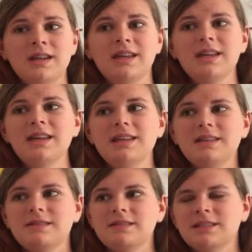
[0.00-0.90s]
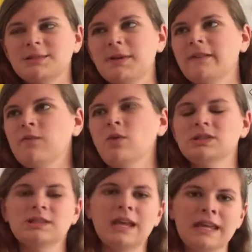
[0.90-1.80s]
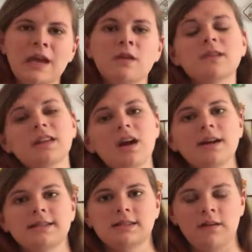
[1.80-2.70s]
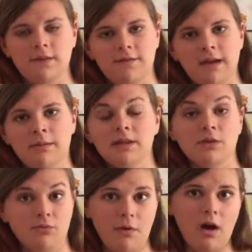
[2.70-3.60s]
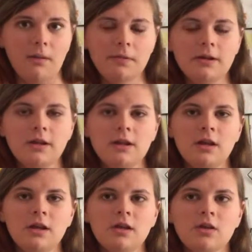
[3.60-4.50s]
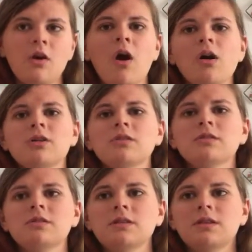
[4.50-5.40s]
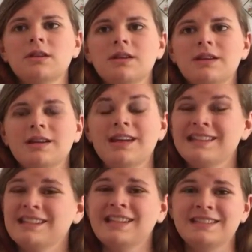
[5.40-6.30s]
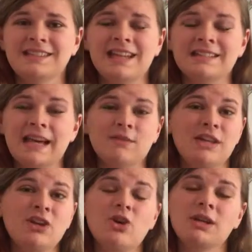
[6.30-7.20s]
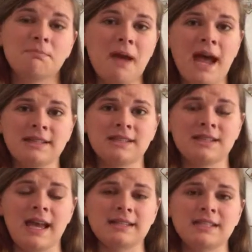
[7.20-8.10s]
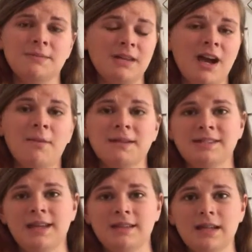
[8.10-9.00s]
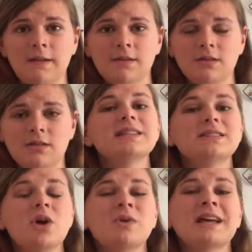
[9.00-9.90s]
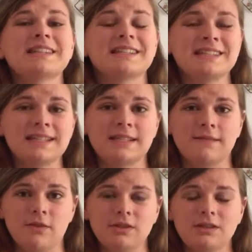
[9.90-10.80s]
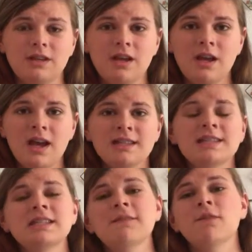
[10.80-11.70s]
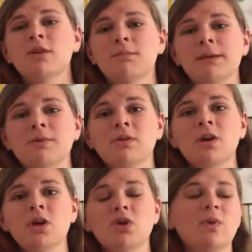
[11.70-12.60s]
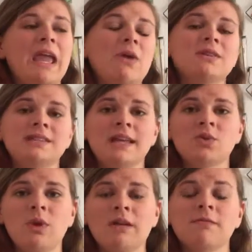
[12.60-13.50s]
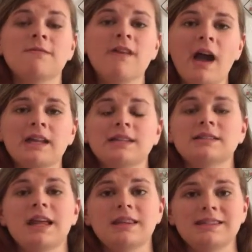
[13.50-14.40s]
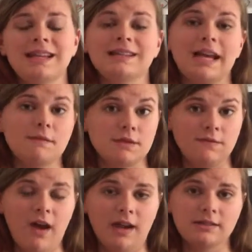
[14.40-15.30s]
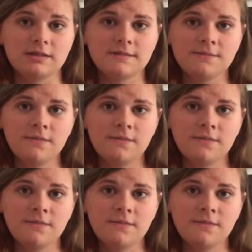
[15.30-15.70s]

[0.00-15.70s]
He is being forced to take care of the youngest of the family, Rob. Connor isn't a sand diver. He couldn't pass the test to become a sand diver. He's known as a sissyfoot. A sissyfoot are people who carry sand away from findings that sand divers find.